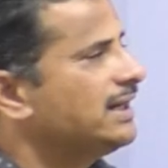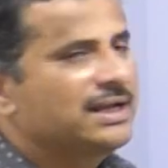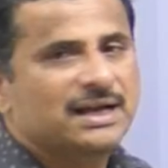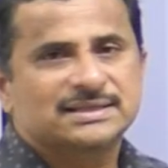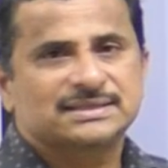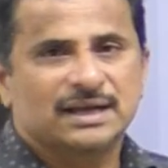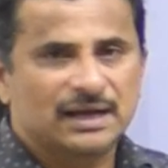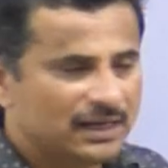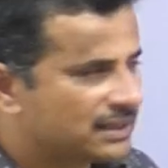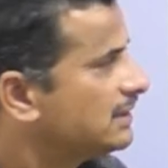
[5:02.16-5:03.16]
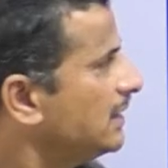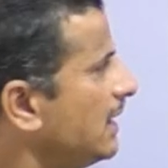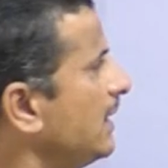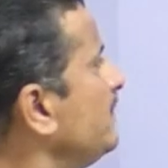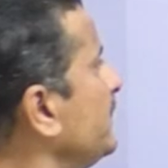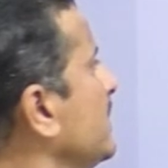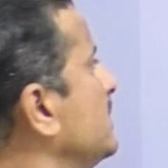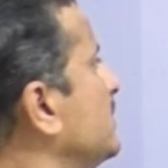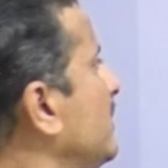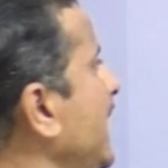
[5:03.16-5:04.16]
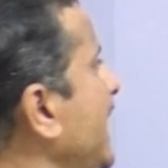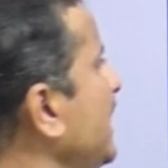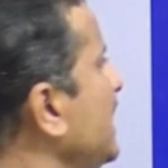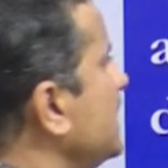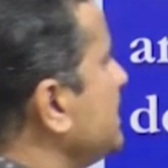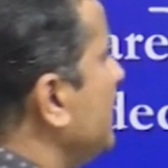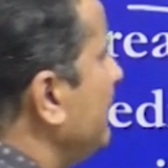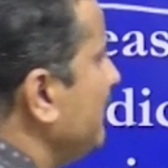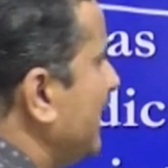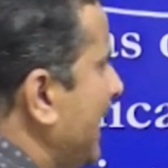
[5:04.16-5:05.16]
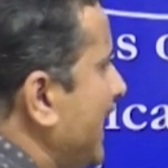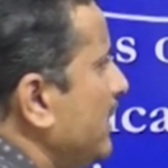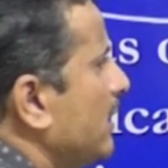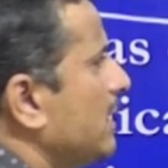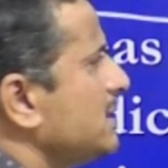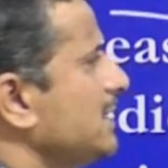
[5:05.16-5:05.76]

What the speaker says: areas are the areas of land or